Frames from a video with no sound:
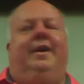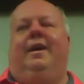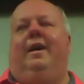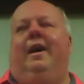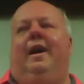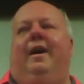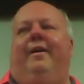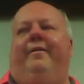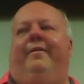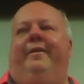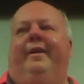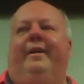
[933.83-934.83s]

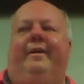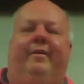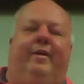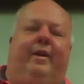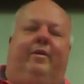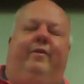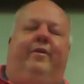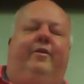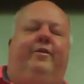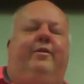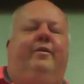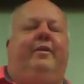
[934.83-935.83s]
Like if it
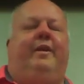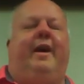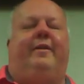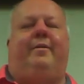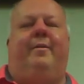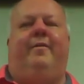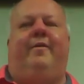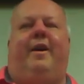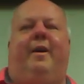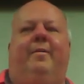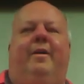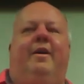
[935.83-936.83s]
was a classroom
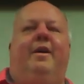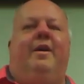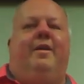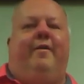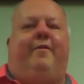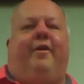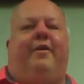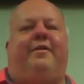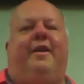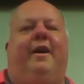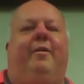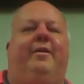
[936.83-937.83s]
environment, the first
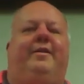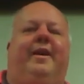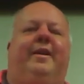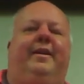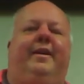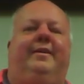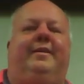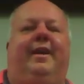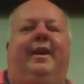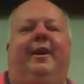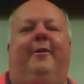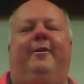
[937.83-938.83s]
day we take the
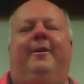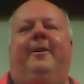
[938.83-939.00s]
exam,